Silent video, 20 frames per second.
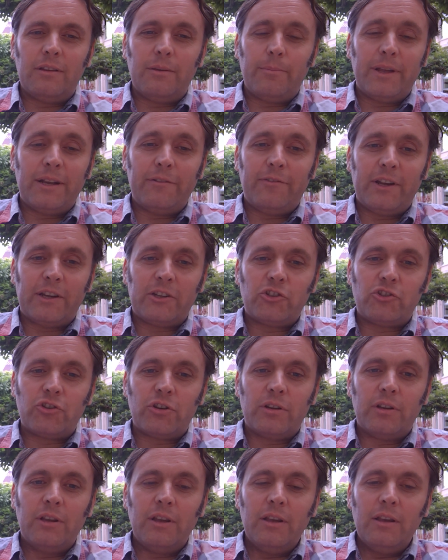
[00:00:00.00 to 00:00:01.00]

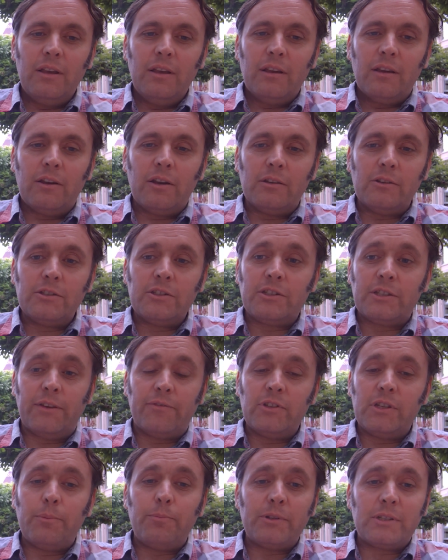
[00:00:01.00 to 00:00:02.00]
manufacturer, because
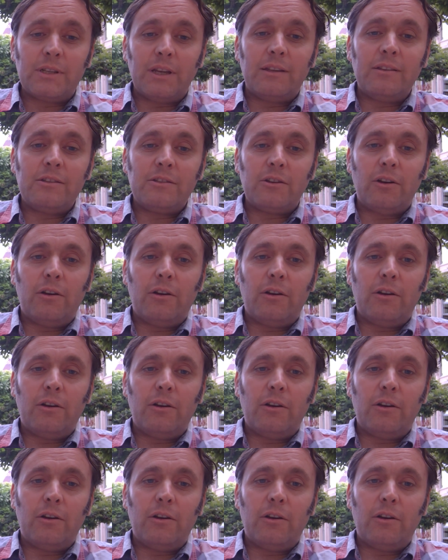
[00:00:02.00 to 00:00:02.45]
70%